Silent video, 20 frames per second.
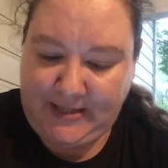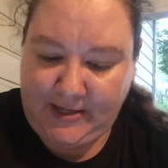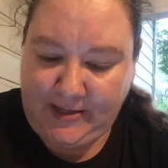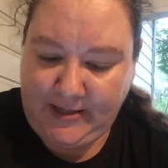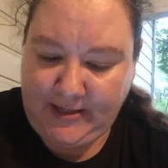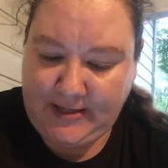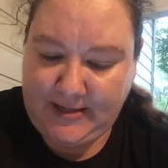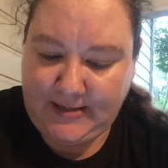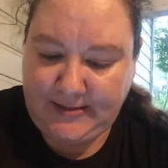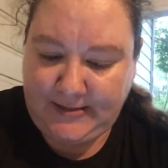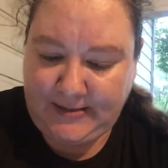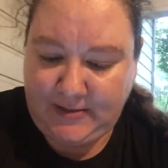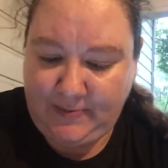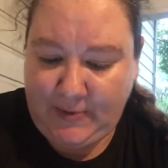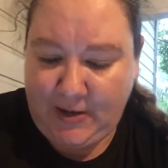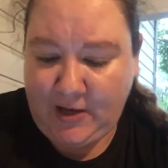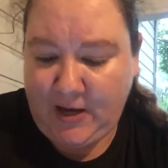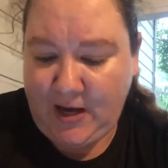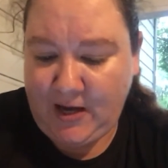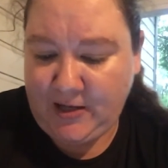telling us
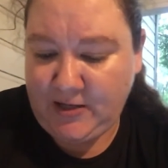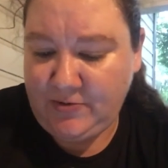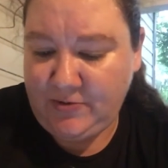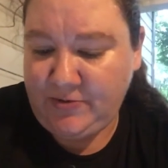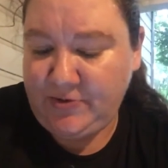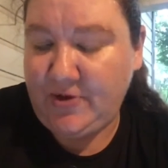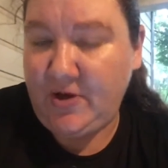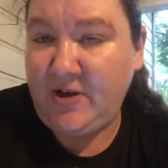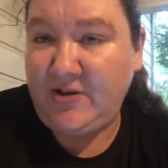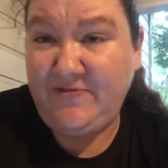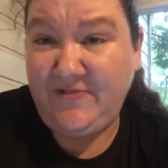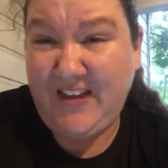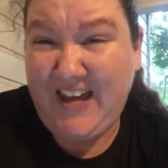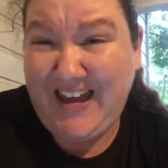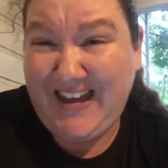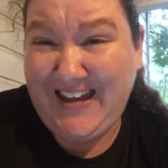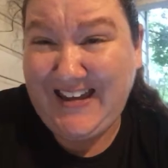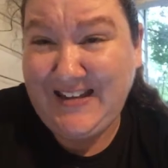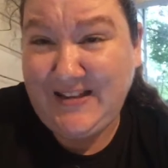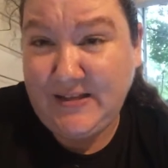about how you thought of
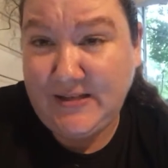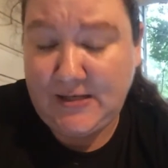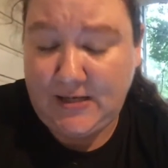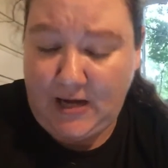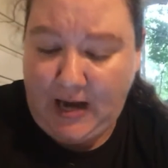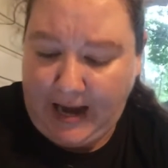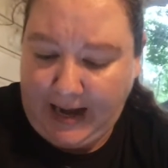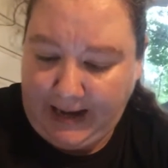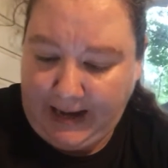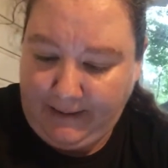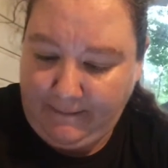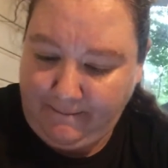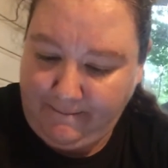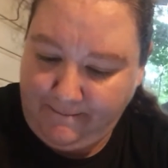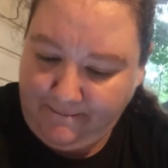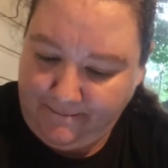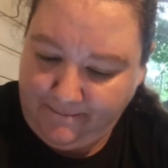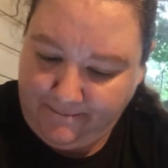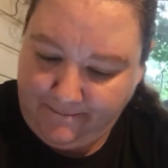Cain's name?